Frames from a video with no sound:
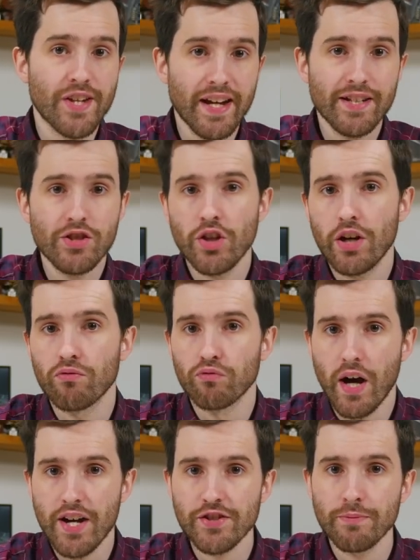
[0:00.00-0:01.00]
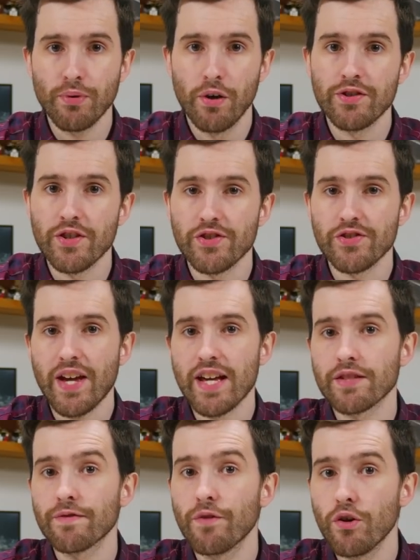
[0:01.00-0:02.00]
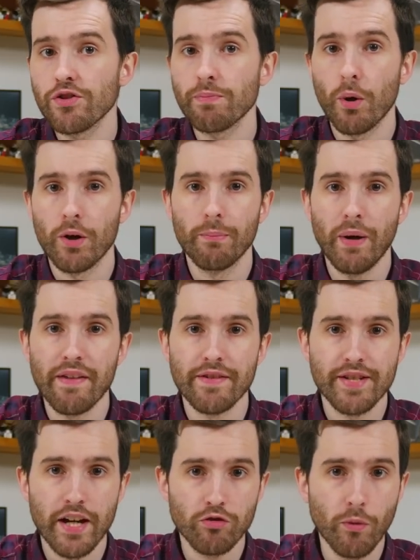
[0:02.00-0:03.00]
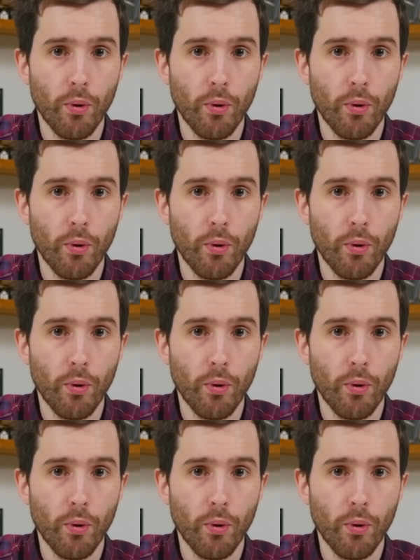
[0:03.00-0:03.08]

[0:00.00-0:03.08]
second gen Ryzen processors as first spotted by the tech